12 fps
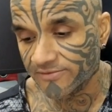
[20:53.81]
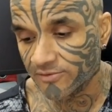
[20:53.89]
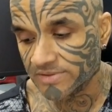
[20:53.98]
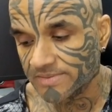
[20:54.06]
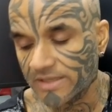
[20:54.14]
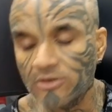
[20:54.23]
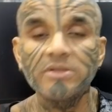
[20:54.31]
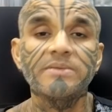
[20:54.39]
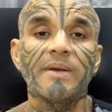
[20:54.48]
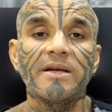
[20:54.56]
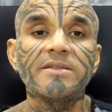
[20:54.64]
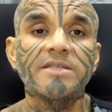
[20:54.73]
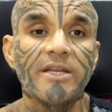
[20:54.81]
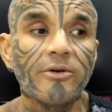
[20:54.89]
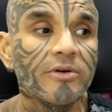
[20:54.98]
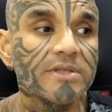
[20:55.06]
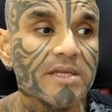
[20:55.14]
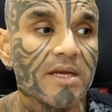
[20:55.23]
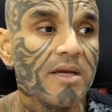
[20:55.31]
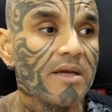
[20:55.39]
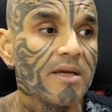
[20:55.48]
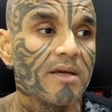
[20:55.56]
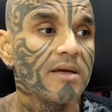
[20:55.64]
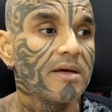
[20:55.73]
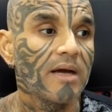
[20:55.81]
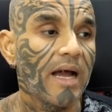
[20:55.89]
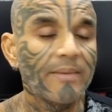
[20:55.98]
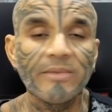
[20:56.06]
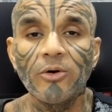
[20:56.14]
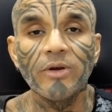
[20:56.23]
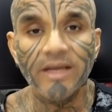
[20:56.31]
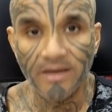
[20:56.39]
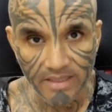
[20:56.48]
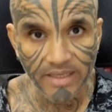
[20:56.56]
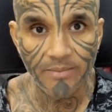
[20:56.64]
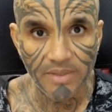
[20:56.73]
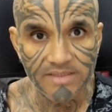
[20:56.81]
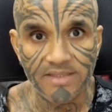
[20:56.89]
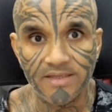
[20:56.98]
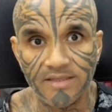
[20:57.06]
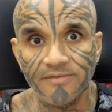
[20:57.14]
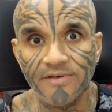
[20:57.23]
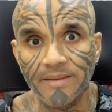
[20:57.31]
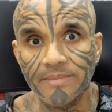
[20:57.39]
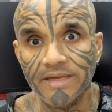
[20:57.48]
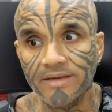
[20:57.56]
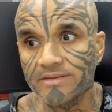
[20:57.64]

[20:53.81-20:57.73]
towards my goals because she knows I'm the only earning person in the family.